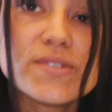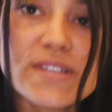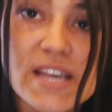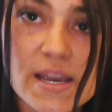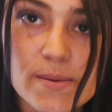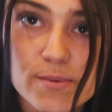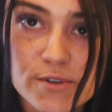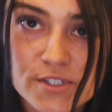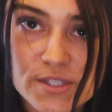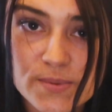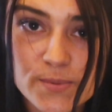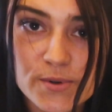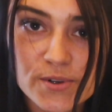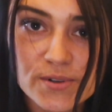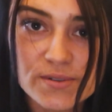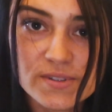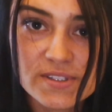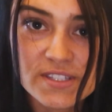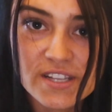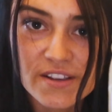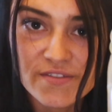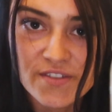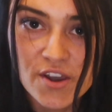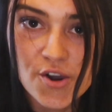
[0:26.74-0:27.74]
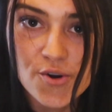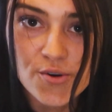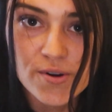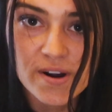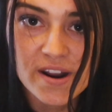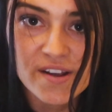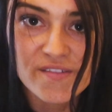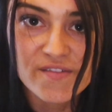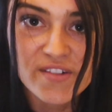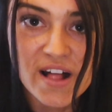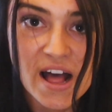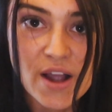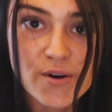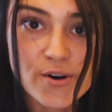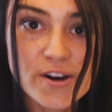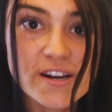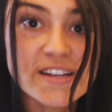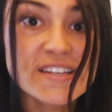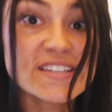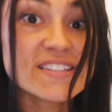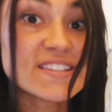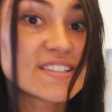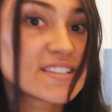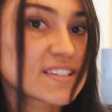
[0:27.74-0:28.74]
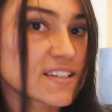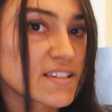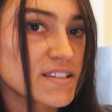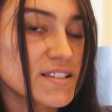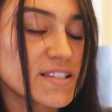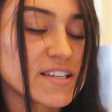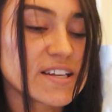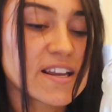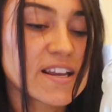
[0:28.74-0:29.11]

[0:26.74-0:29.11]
tablespoons of coconut flour is 60